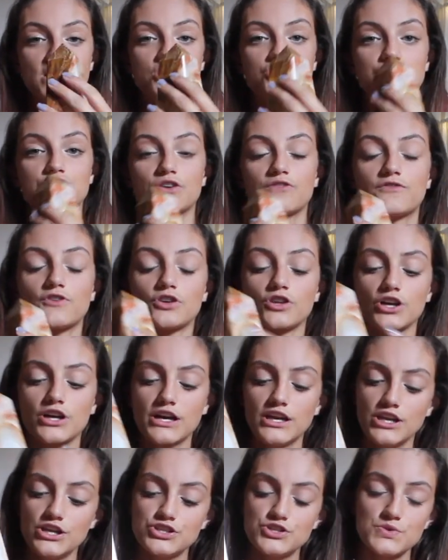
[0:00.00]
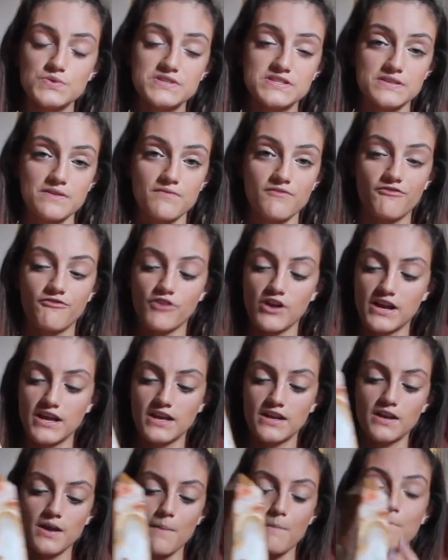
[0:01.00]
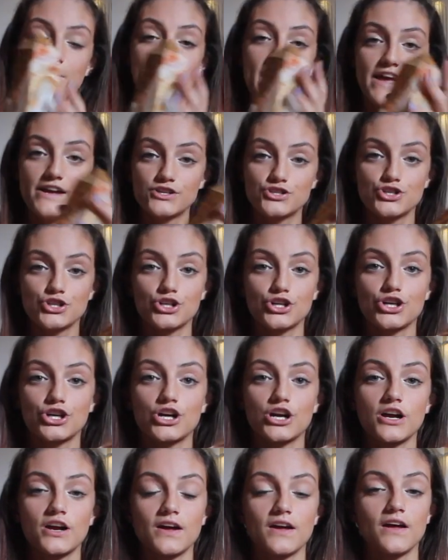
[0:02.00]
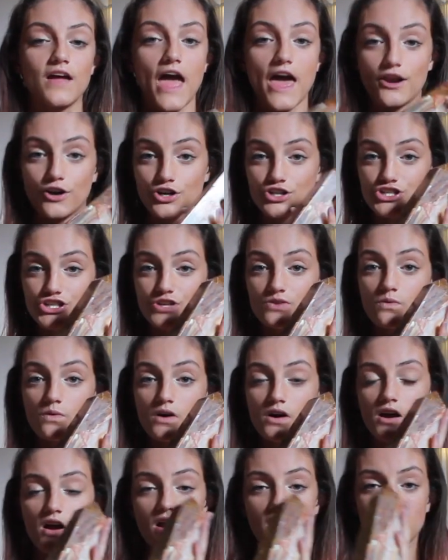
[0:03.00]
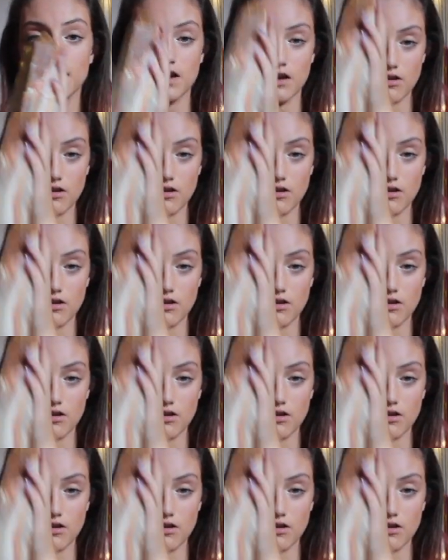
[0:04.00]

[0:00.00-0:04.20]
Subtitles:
So if you're looking to do some freaking major energy work,